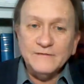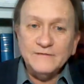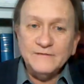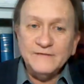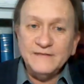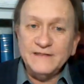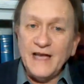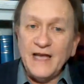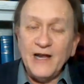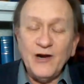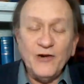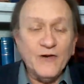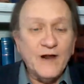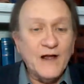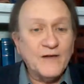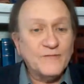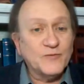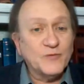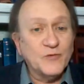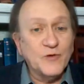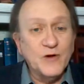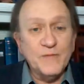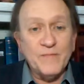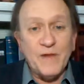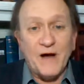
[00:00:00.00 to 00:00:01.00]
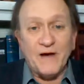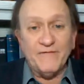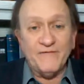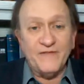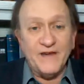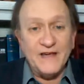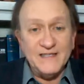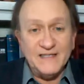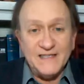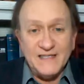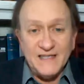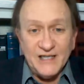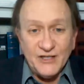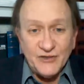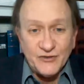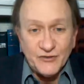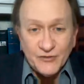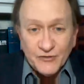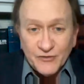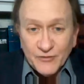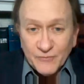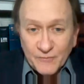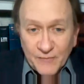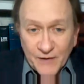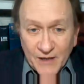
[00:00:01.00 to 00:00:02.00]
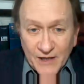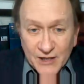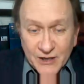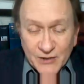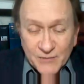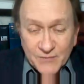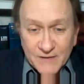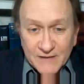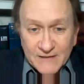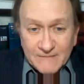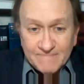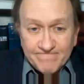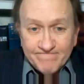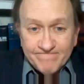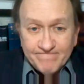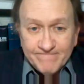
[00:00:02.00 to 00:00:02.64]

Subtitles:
They don't have to worry about facing eternal punishment.